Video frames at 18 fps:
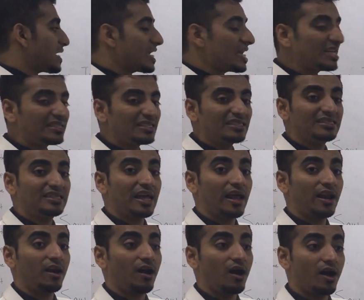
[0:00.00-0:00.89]
Is
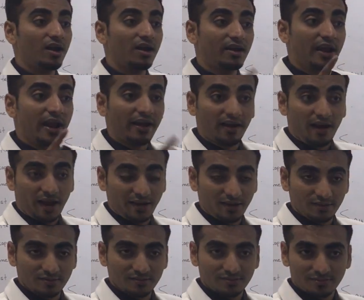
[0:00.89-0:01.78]
there a deadline?